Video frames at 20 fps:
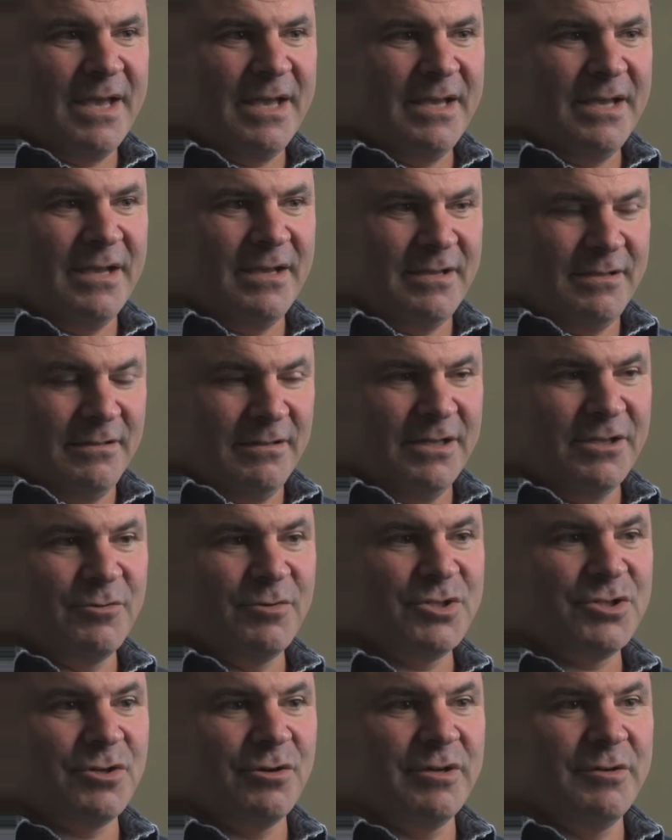
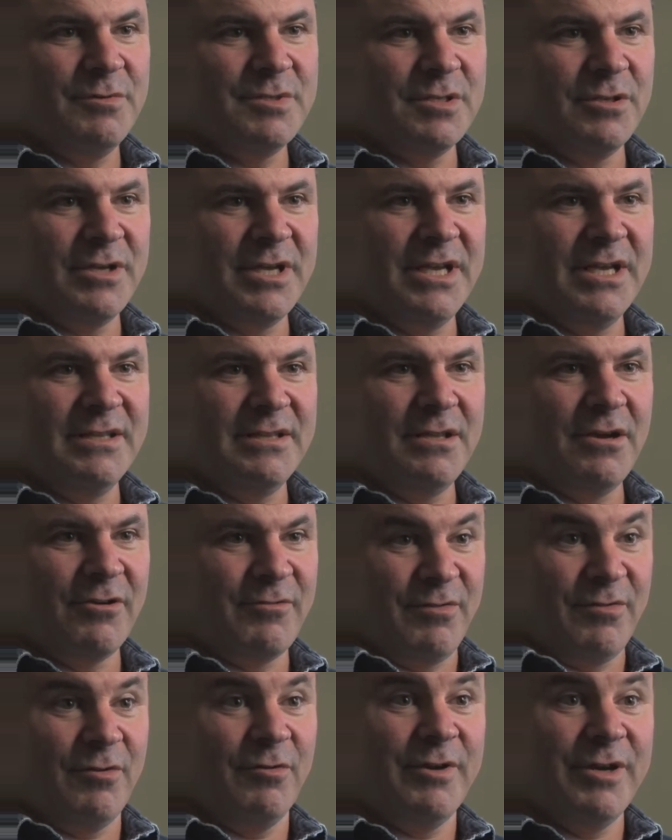literature. He was looking at
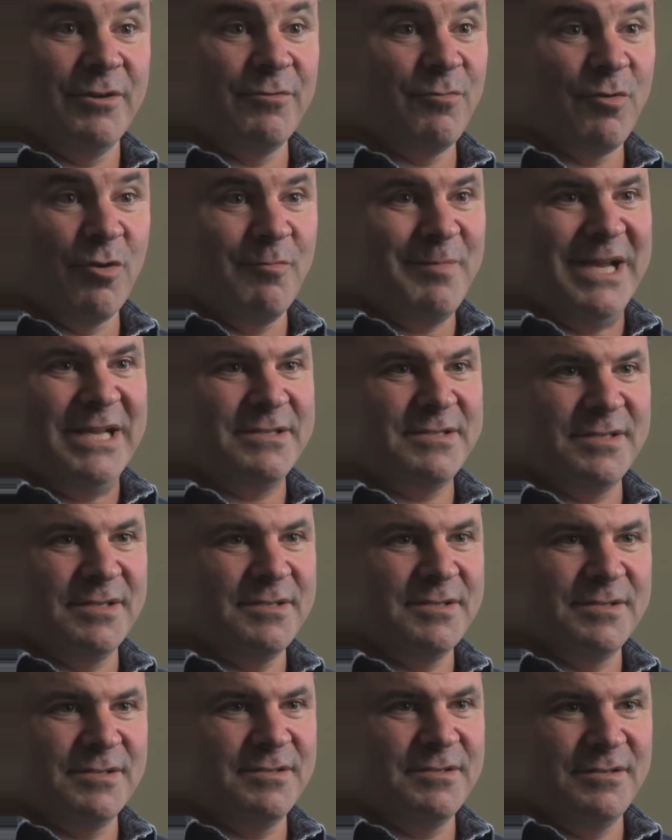Arthurian
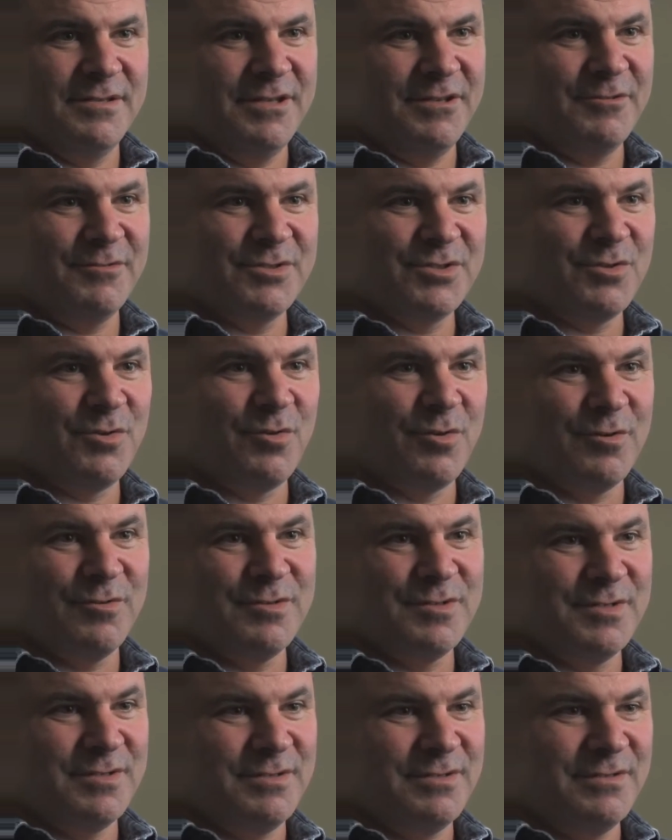romances,
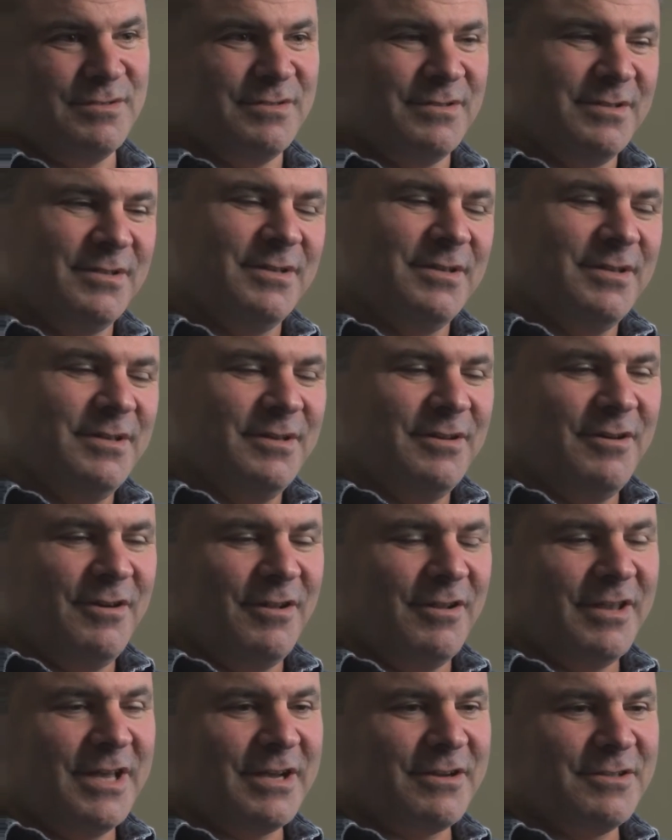swords and
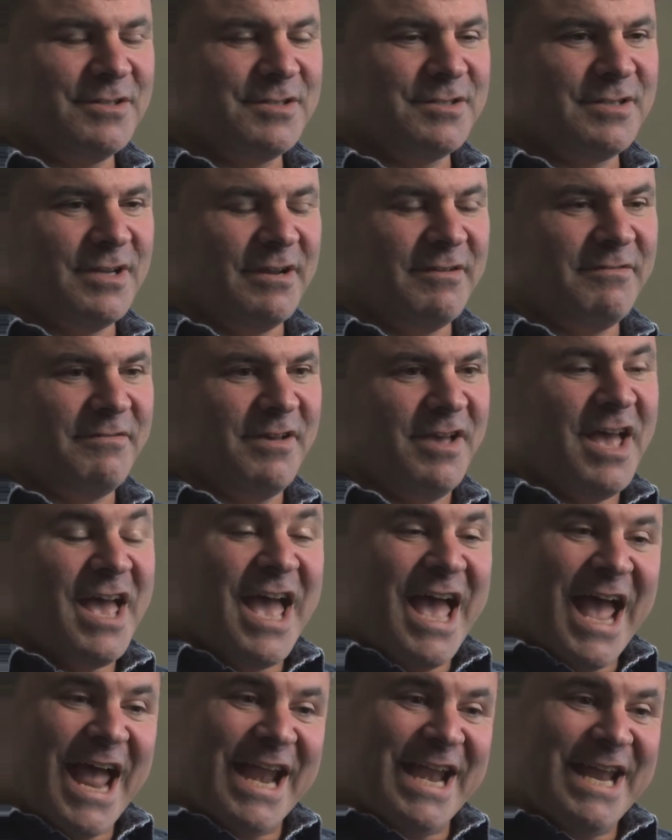all that good stuff.
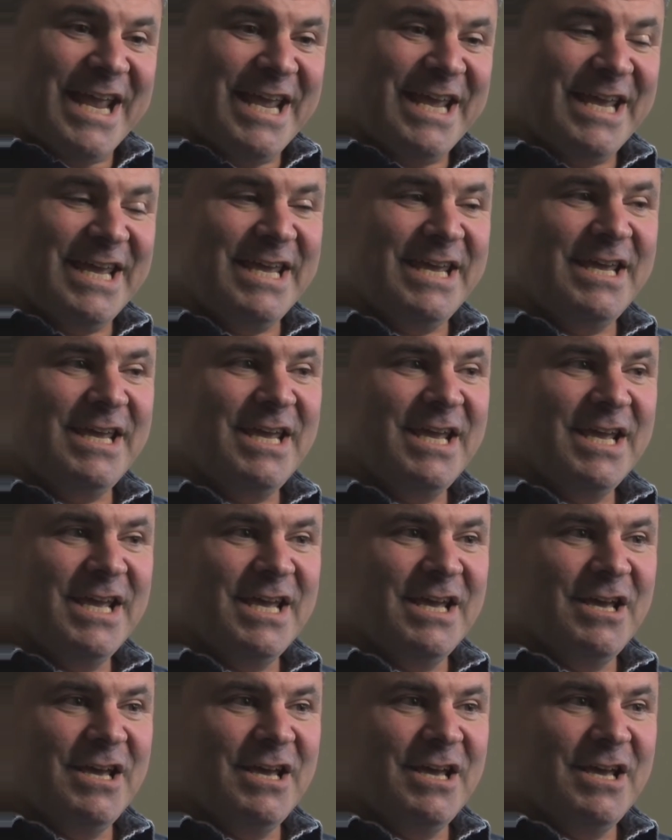And he